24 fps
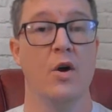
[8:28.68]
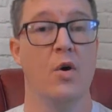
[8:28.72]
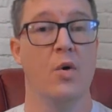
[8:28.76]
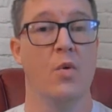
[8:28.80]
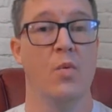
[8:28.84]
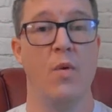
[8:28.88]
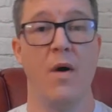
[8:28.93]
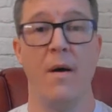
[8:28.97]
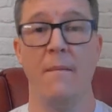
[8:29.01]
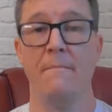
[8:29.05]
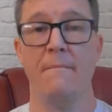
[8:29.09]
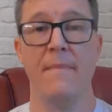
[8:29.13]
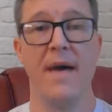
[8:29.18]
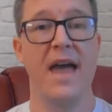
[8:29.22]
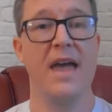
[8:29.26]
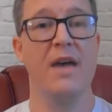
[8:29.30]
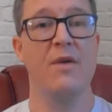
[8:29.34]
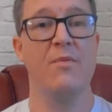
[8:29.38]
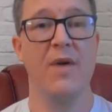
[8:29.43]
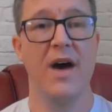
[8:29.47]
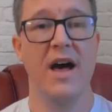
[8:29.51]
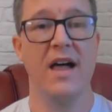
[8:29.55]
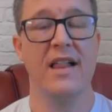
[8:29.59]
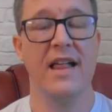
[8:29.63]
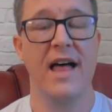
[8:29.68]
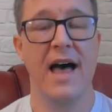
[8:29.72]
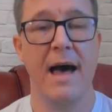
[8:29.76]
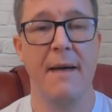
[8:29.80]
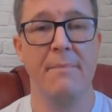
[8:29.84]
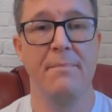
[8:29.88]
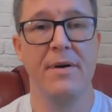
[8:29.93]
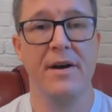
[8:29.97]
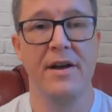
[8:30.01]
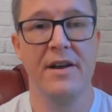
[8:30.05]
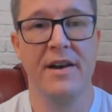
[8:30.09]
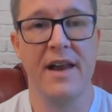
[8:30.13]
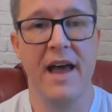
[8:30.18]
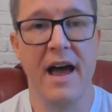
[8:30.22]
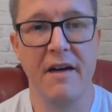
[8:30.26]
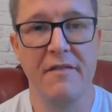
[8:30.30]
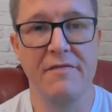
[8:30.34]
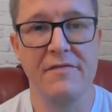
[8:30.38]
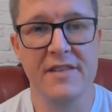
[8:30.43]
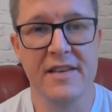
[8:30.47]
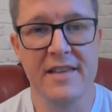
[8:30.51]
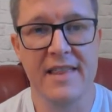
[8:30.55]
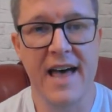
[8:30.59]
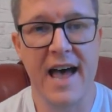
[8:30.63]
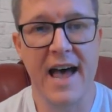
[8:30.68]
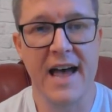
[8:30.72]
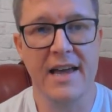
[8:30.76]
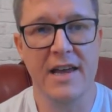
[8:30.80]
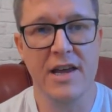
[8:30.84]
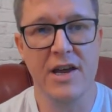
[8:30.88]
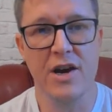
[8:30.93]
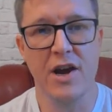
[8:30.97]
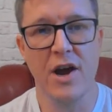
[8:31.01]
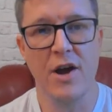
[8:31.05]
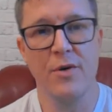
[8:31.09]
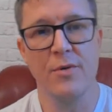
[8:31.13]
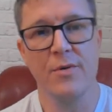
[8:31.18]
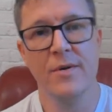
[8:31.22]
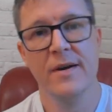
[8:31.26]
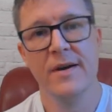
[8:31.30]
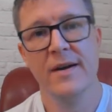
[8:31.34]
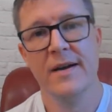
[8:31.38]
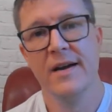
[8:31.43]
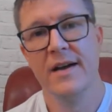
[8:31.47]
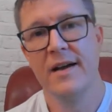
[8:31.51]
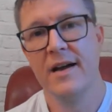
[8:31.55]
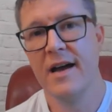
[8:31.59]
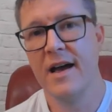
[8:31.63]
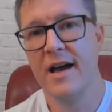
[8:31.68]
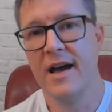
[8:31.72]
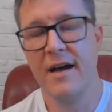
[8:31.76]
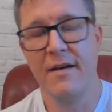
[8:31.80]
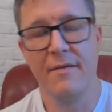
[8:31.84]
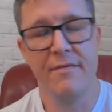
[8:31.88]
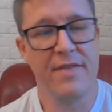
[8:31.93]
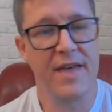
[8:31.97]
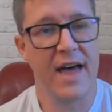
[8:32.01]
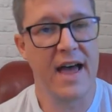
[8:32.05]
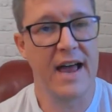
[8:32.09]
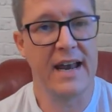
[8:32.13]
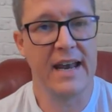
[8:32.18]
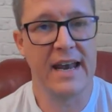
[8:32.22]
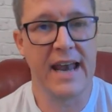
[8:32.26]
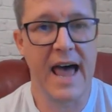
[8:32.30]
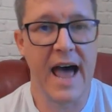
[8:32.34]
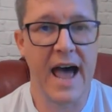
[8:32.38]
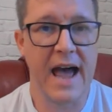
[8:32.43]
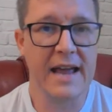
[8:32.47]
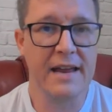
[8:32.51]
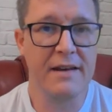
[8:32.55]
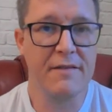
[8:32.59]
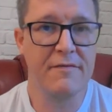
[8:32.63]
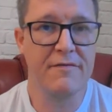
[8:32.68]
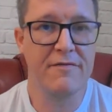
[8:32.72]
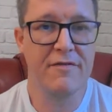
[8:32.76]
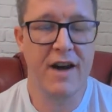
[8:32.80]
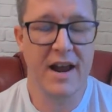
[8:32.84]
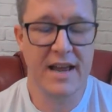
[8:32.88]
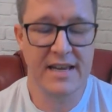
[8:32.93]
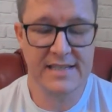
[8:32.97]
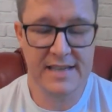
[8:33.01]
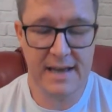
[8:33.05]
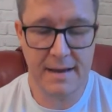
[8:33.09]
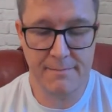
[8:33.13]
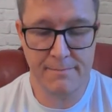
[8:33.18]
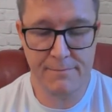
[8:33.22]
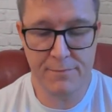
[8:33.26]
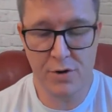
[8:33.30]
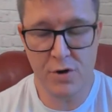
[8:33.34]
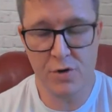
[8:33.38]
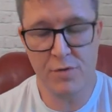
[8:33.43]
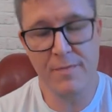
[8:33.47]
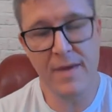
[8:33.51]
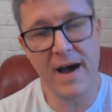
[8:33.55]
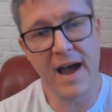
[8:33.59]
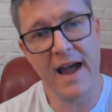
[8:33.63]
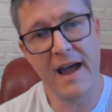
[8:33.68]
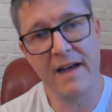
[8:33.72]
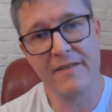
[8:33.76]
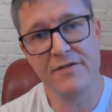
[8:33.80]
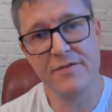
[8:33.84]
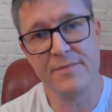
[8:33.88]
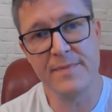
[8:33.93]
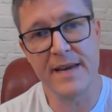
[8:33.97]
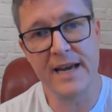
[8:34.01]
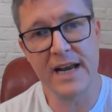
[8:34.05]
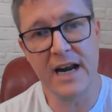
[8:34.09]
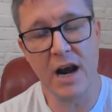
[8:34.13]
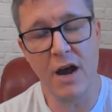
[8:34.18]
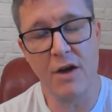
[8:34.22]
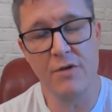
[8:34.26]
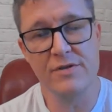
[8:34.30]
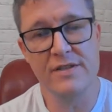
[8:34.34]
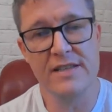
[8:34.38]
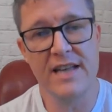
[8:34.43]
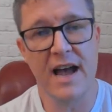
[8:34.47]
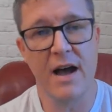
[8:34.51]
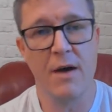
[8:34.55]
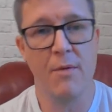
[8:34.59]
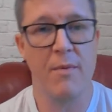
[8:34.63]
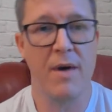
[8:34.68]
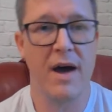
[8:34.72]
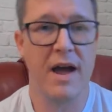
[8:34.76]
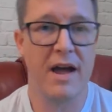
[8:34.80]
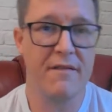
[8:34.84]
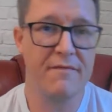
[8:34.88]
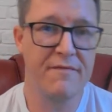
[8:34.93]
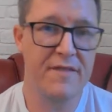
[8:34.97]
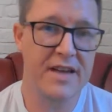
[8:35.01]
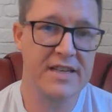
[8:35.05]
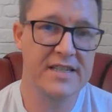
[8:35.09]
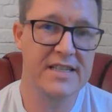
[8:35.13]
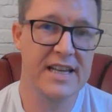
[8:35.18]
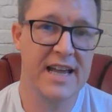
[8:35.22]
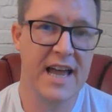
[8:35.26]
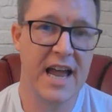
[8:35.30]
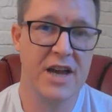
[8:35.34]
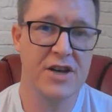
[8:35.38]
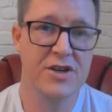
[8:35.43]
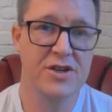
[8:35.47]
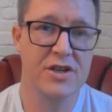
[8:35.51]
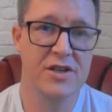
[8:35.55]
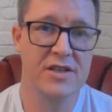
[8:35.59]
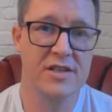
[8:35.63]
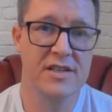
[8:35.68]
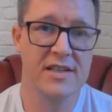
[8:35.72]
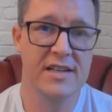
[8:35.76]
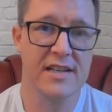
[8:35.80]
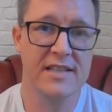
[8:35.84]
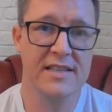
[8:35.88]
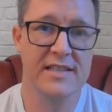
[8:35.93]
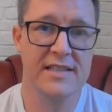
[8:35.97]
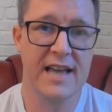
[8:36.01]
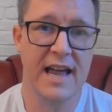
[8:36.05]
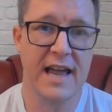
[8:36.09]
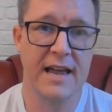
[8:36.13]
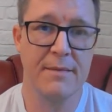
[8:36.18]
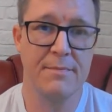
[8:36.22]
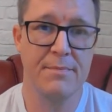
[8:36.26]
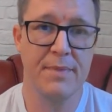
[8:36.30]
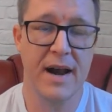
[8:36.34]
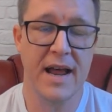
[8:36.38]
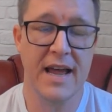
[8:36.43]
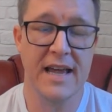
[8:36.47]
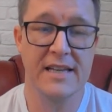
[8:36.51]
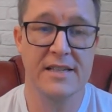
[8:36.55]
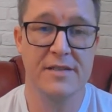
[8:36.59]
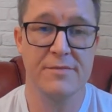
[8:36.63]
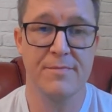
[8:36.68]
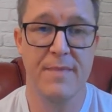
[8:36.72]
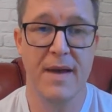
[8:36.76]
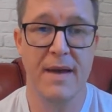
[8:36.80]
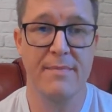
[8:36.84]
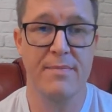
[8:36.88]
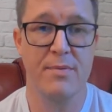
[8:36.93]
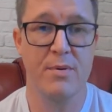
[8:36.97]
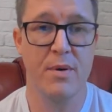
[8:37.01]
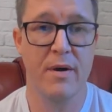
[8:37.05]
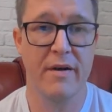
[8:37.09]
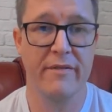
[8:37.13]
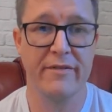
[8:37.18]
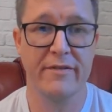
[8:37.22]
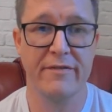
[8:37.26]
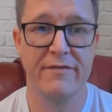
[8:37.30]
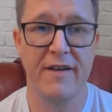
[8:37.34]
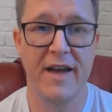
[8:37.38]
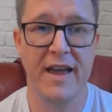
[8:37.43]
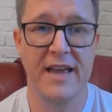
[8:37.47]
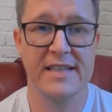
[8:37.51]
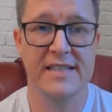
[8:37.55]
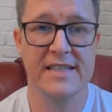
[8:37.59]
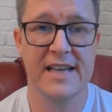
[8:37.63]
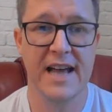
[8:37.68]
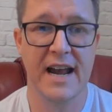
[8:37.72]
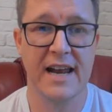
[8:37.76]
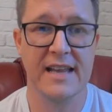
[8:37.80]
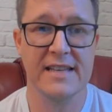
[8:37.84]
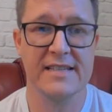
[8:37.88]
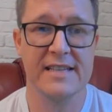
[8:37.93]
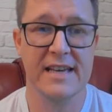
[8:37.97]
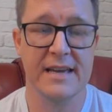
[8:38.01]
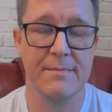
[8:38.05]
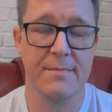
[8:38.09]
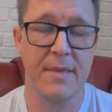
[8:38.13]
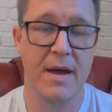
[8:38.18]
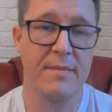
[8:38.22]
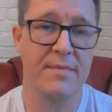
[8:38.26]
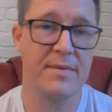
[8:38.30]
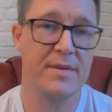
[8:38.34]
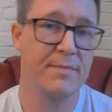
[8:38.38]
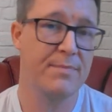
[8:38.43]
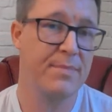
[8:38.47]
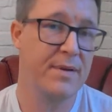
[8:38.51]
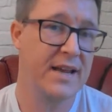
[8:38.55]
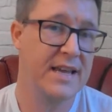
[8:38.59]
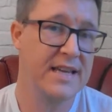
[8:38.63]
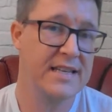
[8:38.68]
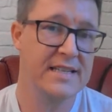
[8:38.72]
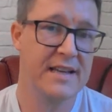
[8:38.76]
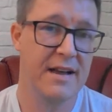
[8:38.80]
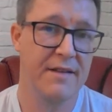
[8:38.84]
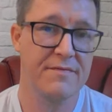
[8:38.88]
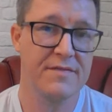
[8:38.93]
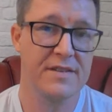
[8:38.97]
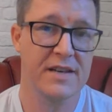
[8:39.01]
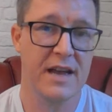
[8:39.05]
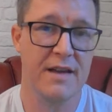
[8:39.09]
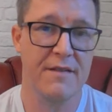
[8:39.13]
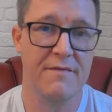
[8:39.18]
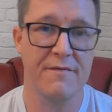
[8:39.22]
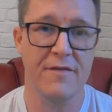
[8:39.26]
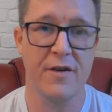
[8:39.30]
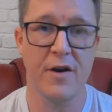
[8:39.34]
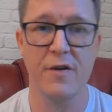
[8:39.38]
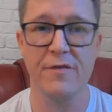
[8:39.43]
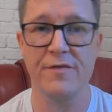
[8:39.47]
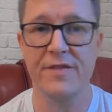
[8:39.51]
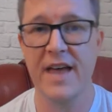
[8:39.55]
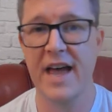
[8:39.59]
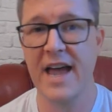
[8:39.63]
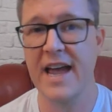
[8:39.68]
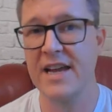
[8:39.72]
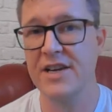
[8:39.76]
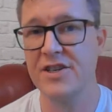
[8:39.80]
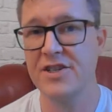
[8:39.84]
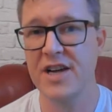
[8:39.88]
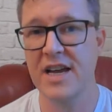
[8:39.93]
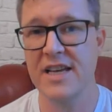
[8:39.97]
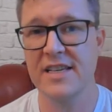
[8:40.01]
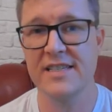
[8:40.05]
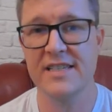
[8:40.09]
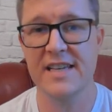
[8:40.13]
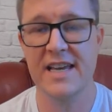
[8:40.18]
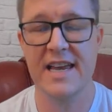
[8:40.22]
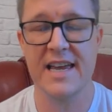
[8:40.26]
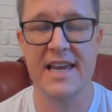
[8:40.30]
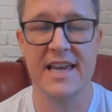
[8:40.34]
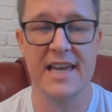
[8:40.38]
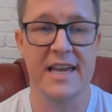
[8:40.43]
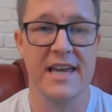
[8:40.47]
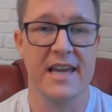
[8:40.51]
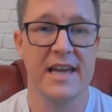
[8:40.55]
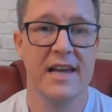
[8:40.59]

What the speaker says: what may well happen after that. That line, for example, might have to be closed down while investigations can take place. Maybe you have a fatality. Maybe the police have to get involved, the HSE,